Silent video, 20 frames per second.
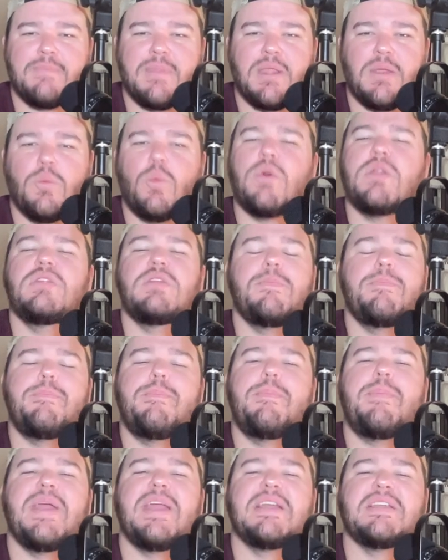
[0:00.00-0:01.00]
One of the
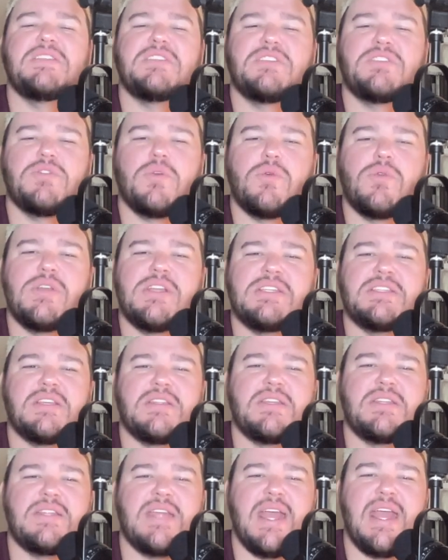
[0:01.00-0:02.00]
biggest stories of
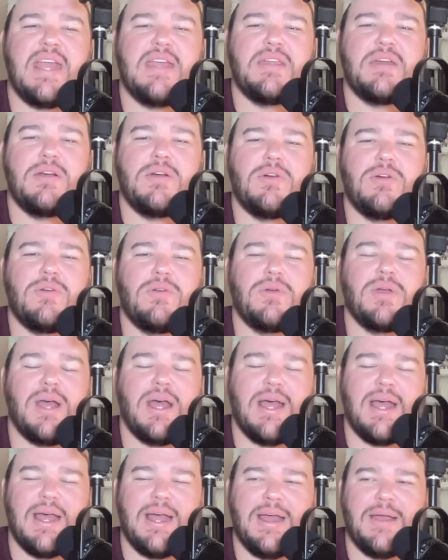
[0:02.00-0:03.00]
the day,
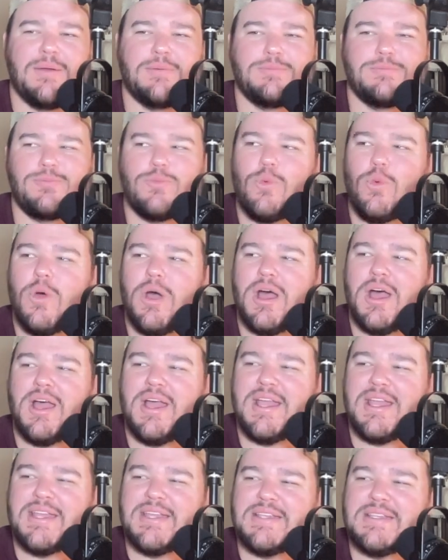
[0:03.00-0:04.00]
though,
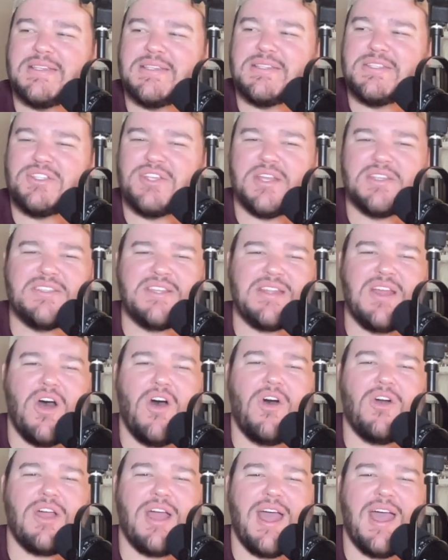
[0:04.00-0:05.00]
was Justin
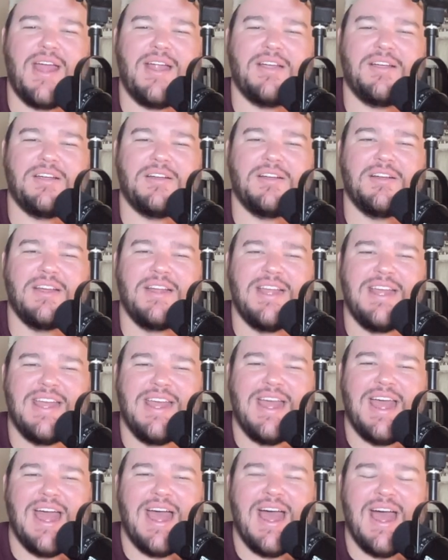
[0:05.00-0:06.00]
Allgaier
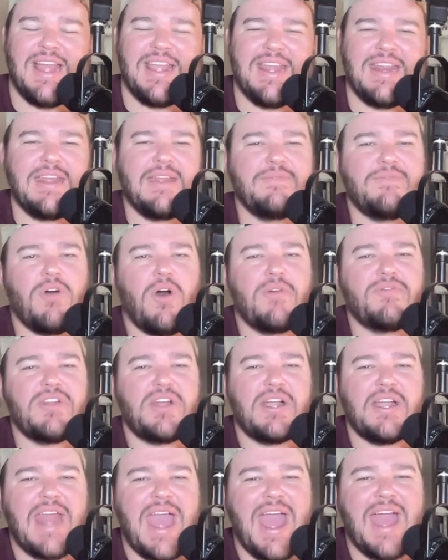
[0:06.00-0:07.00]
getting involved in
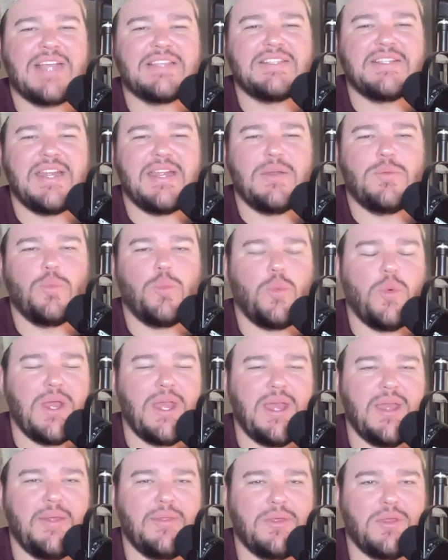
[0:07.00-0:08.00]
an accident
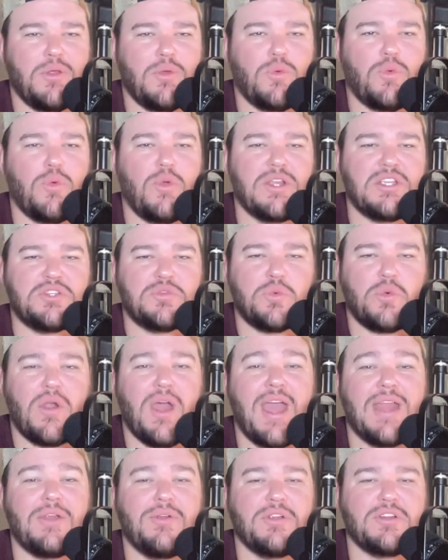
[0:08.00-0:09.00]
with Chris
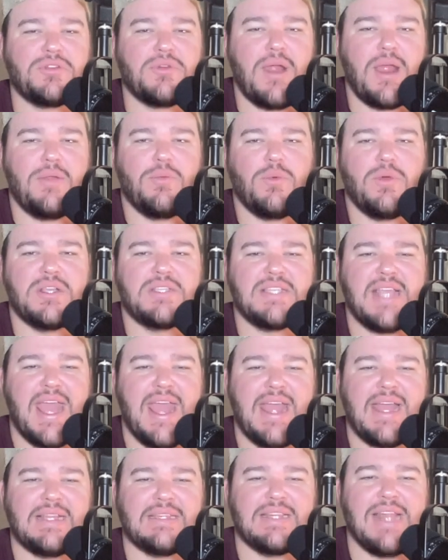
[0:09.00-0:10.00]
Wright. Chris Wright was
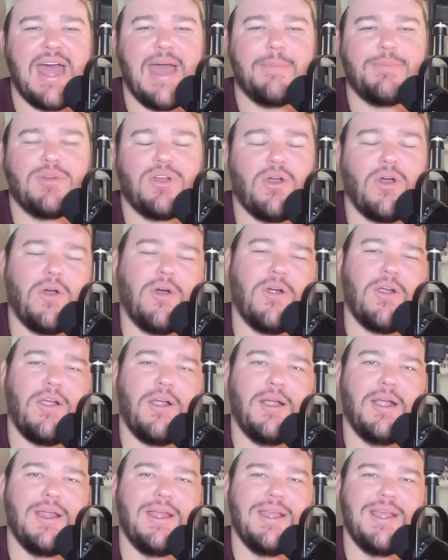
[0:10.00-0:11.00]
a lap
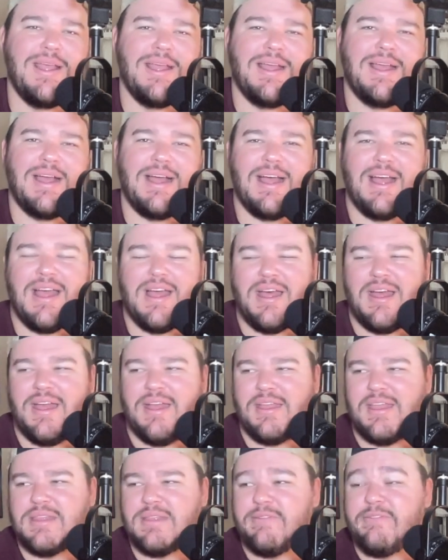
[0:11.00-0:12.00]
car
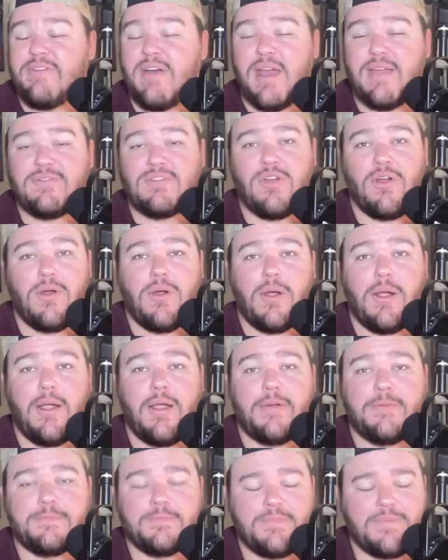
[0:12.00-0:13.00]
in the 5 car.